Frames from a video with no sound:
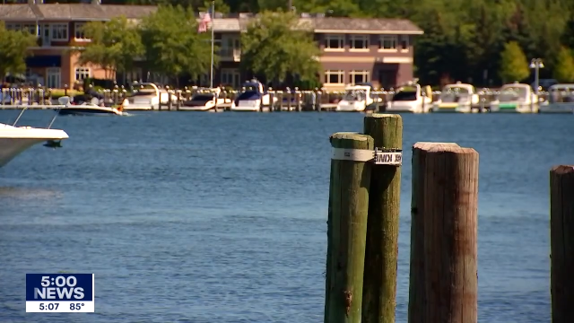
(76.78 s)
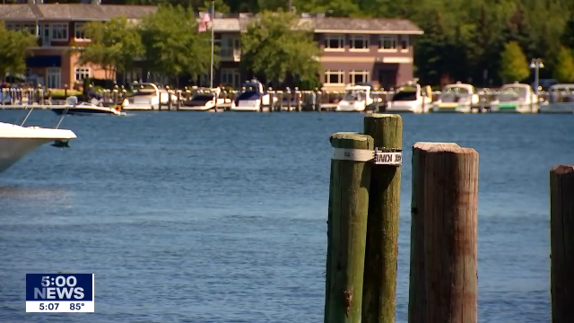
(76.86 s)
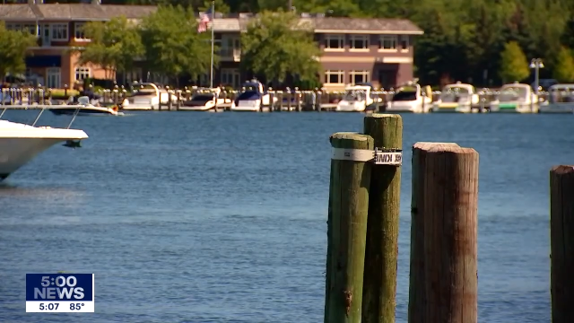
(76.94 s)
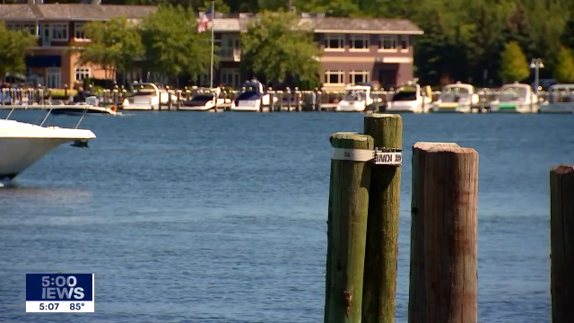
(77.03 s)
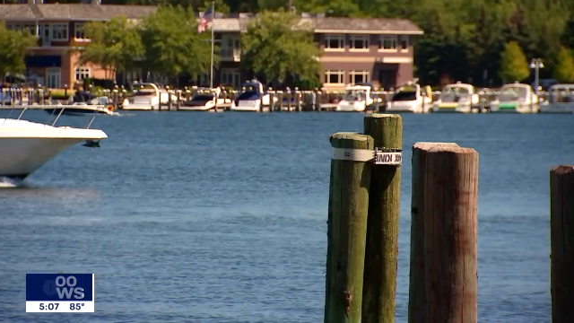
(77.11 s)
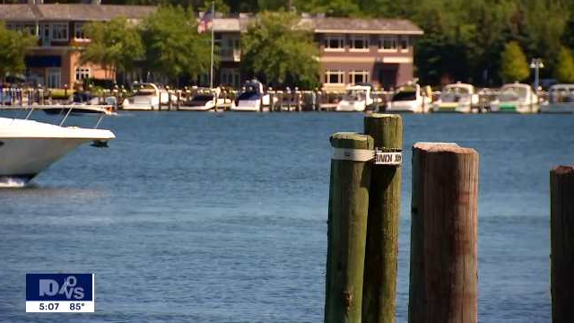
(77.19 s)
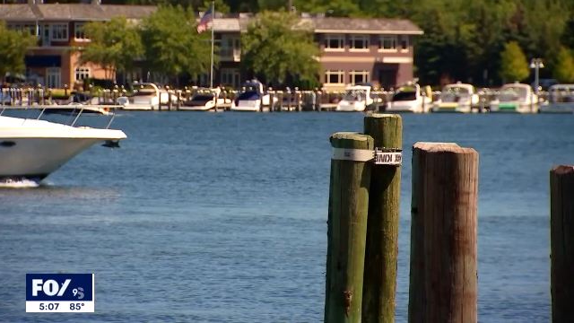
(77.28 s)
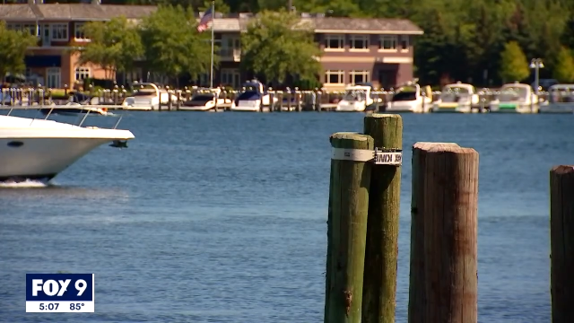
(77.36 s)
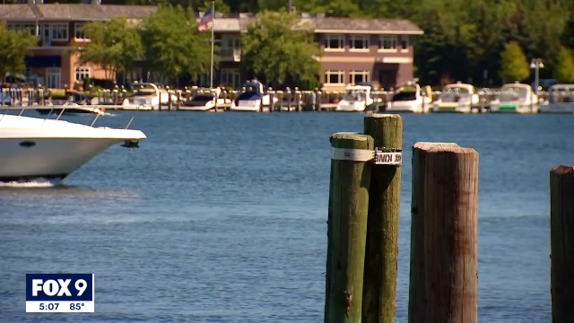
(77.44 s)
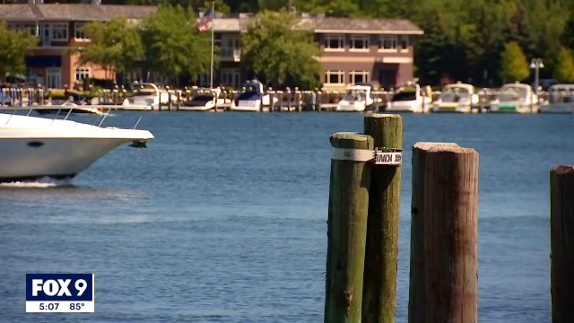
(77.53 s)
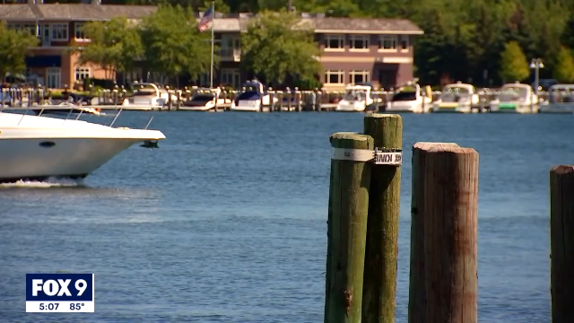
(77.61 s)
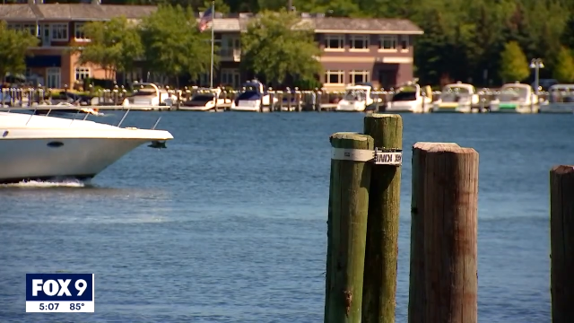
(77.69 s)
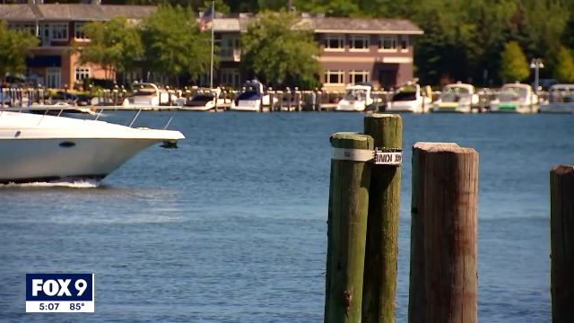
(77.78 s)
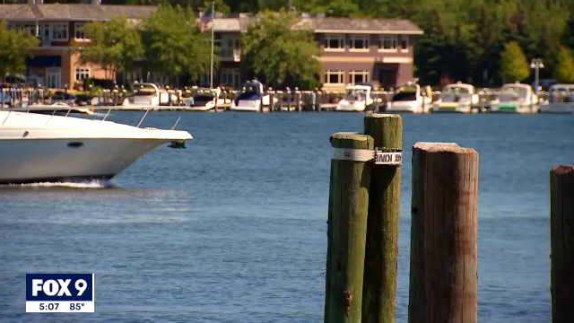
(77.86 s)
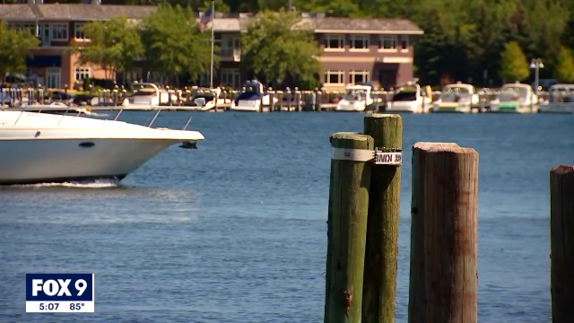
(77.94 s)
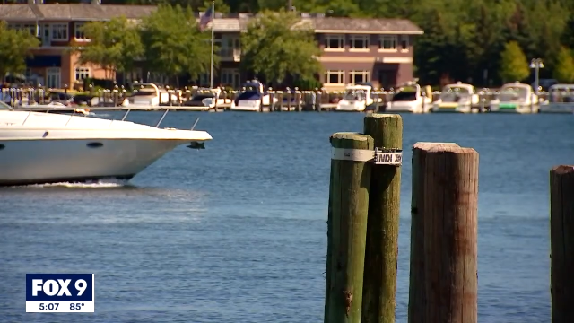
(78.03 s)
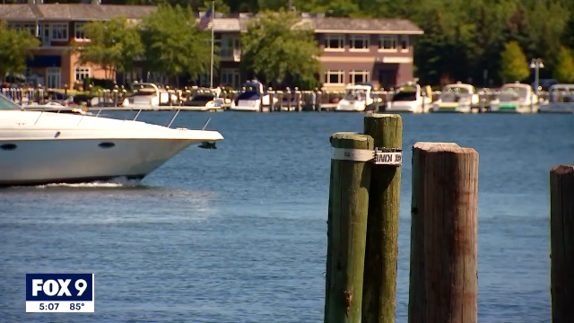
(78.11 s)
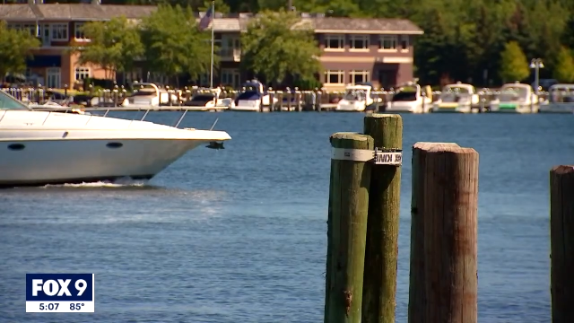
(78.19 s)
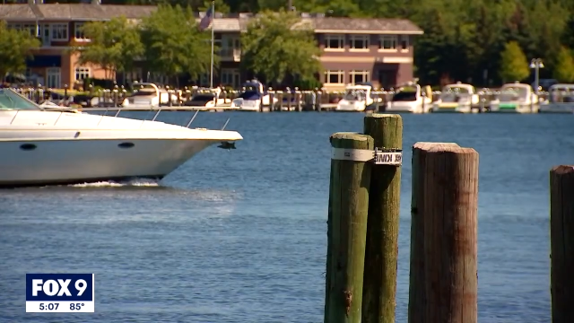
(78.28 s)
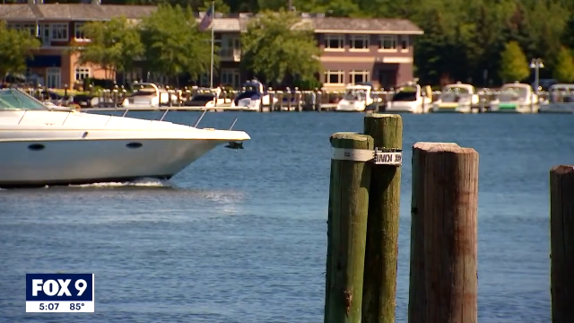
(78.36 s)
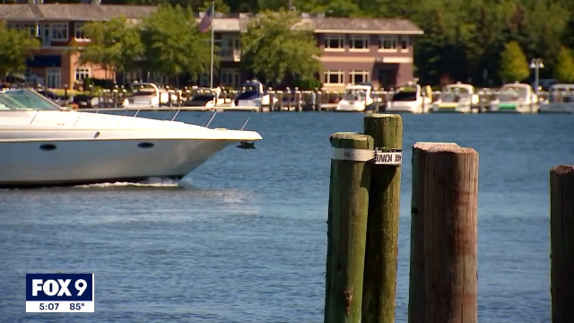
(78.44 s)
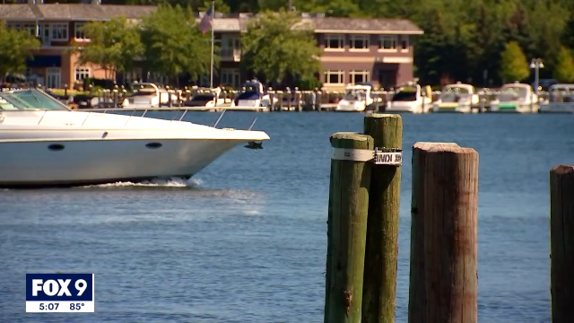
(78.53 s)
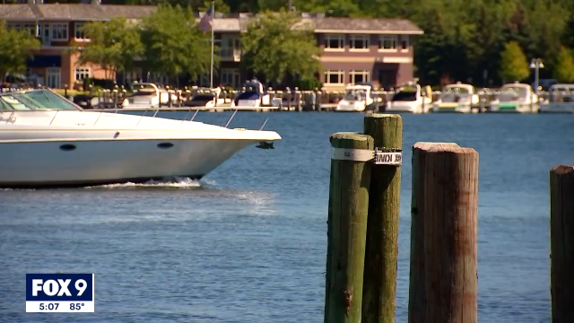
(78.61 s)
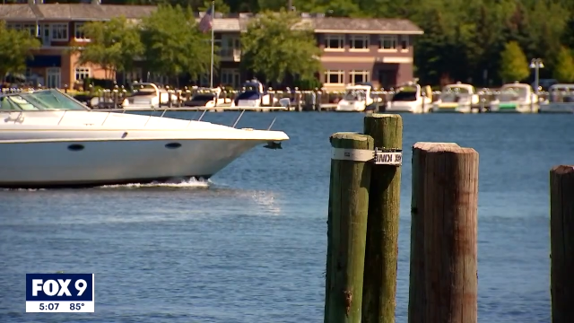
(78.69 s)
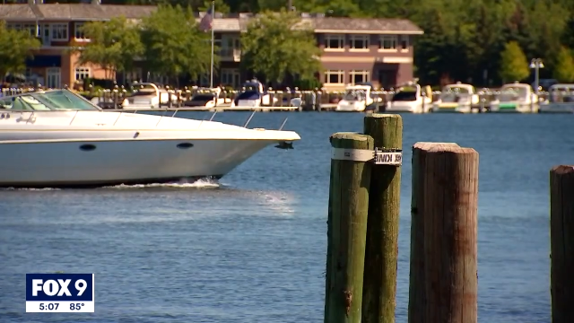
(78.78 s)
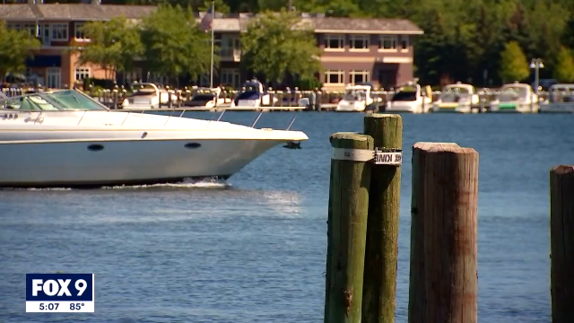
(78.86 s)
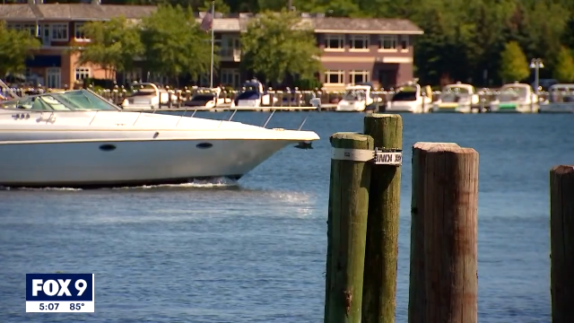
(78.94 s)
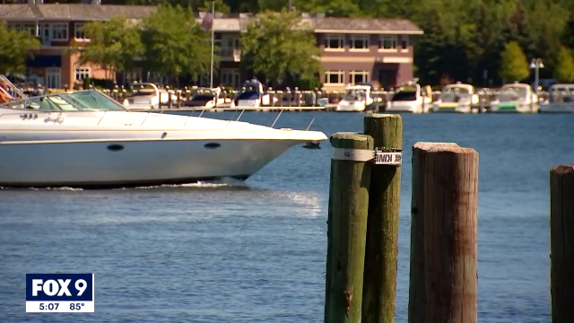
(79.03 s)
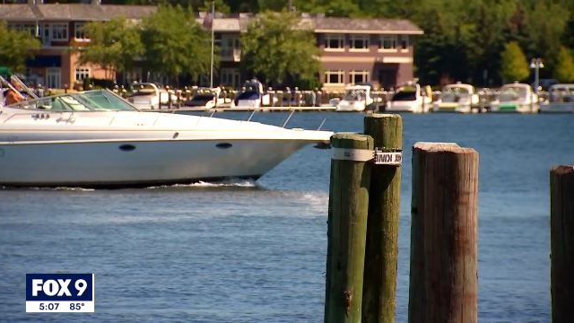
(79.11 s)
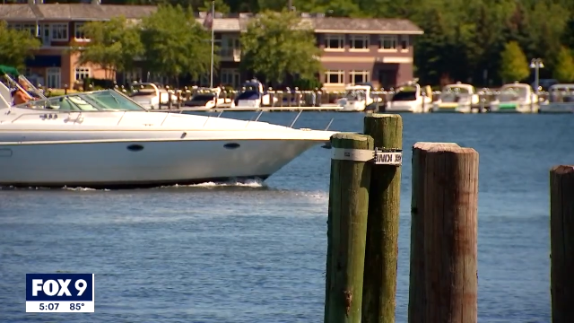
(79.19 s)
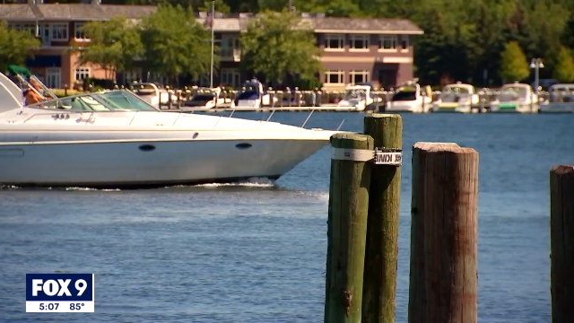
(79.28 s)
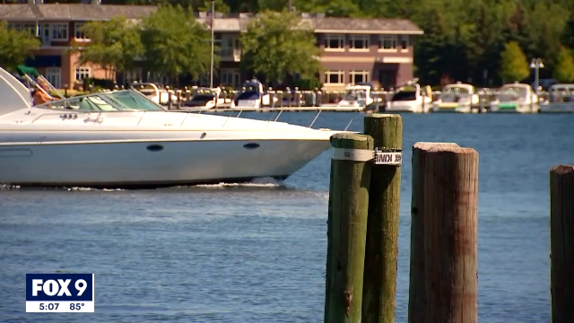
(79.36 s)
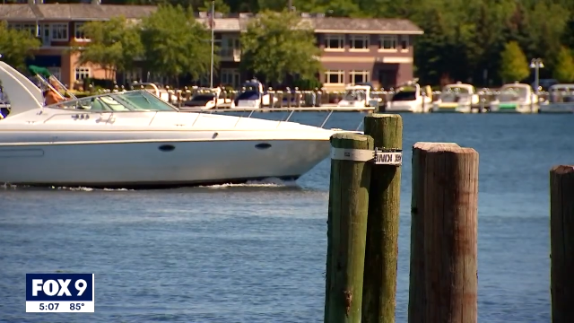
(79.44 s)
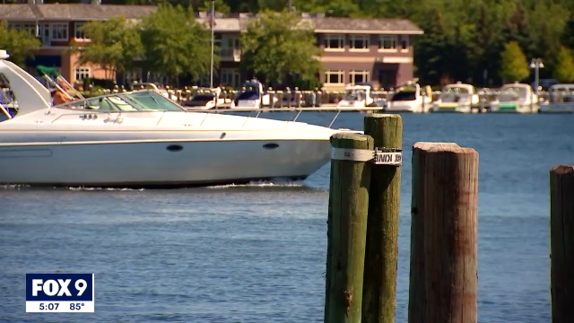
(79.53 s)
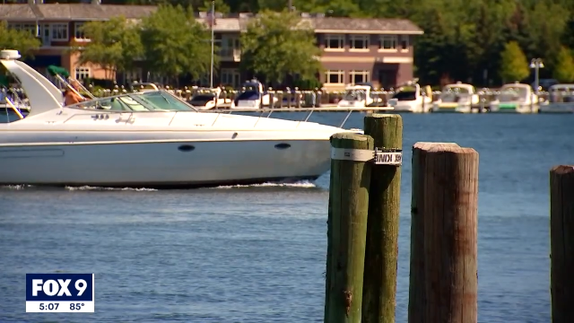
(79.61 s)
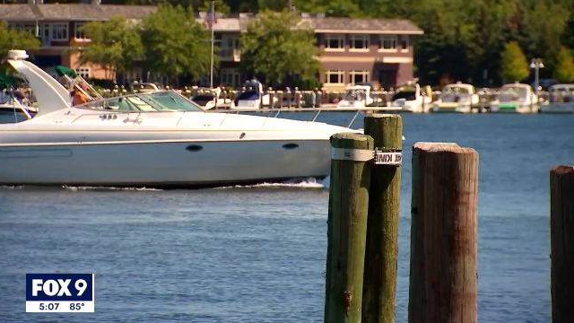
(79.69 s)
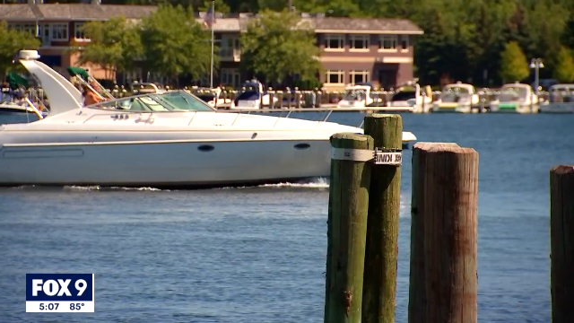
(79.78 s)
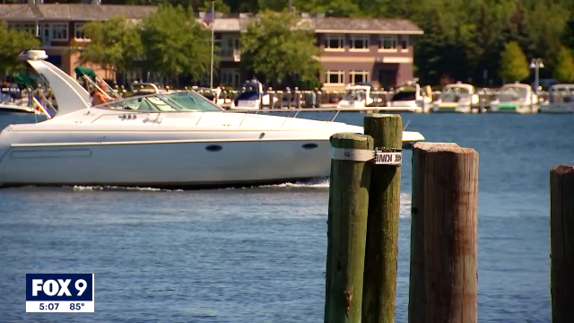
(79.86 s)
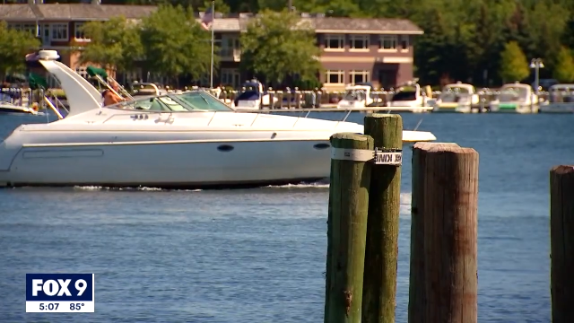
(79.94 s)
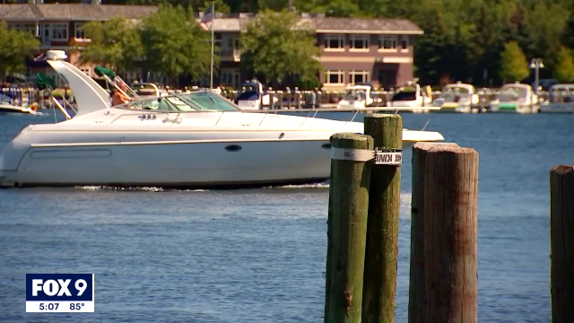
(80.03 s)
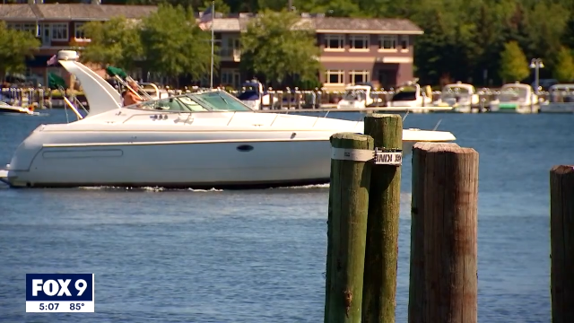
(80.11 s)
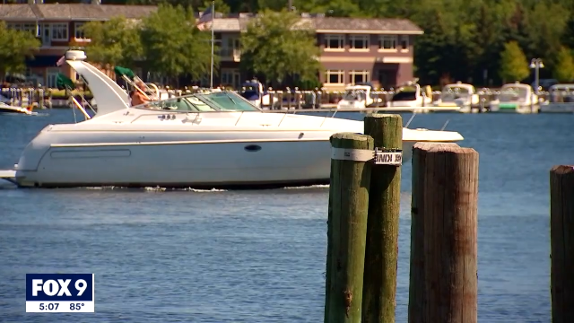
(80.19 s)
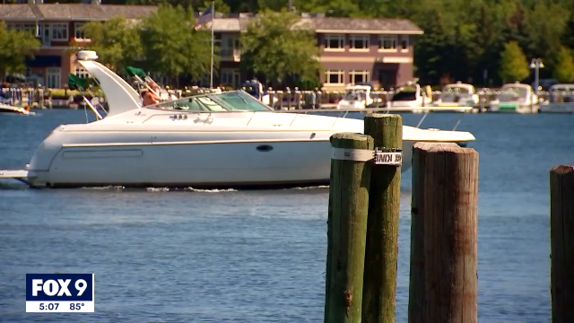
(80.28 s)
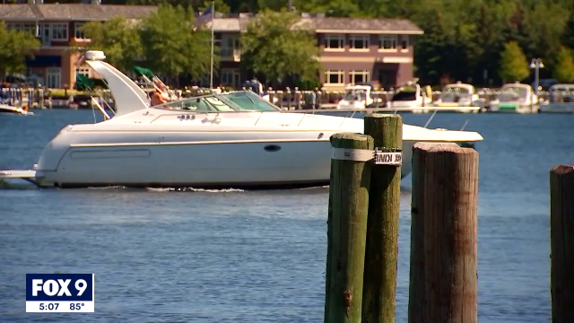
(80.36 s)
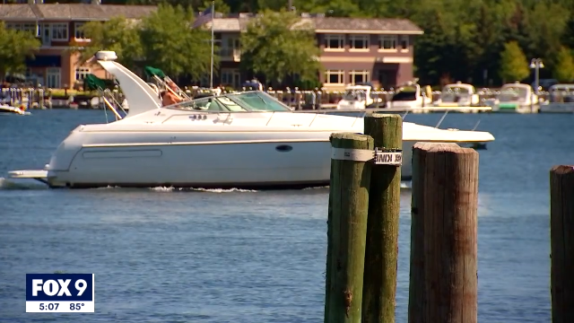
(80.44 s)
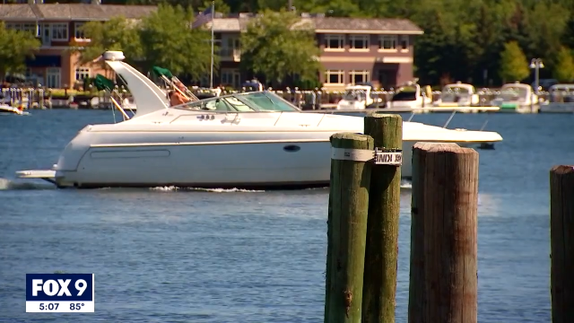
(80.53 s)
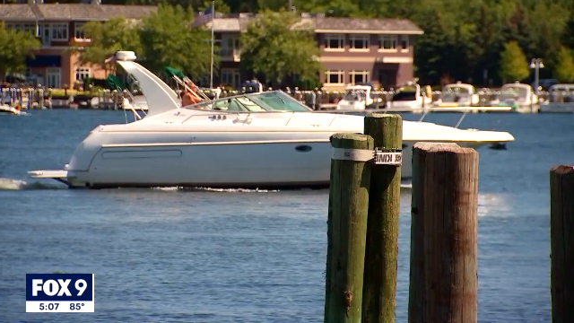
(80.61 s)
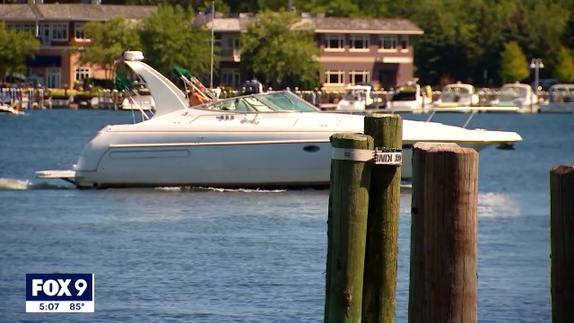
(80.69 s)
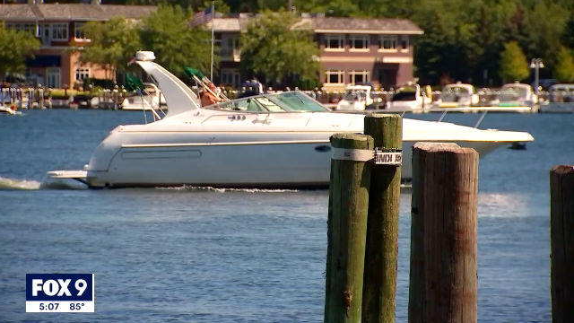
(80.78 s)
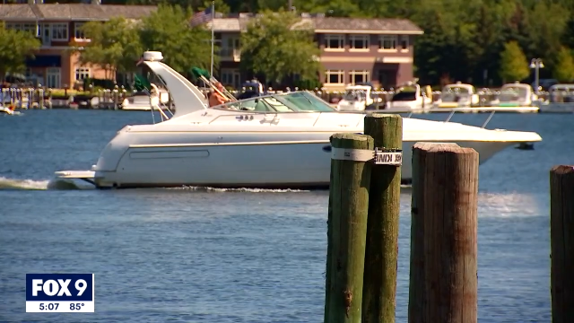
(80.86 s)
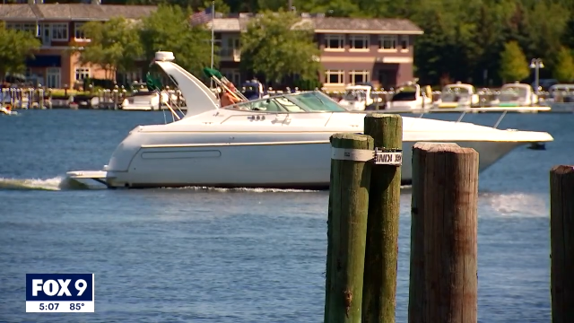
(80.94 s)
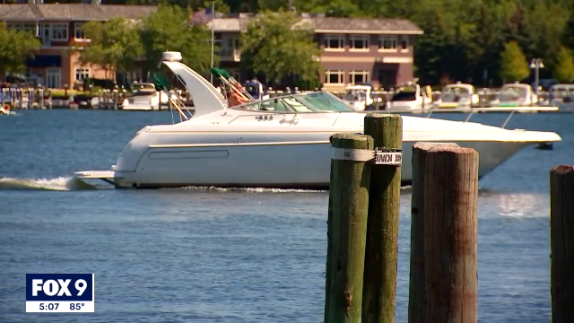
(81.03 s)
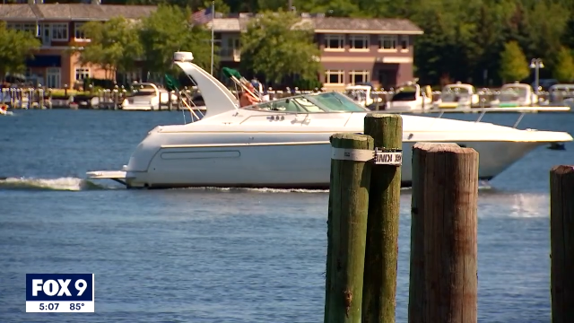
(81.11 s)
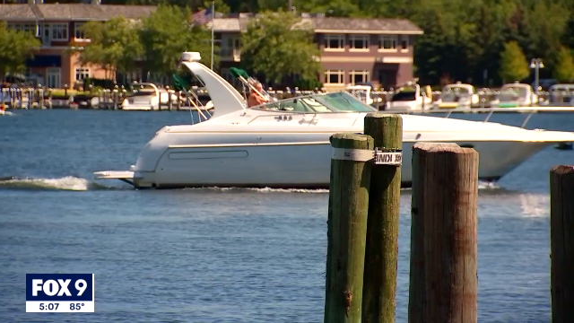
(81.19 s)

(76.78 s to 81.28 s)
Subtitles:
Nobody's mouth can be seen.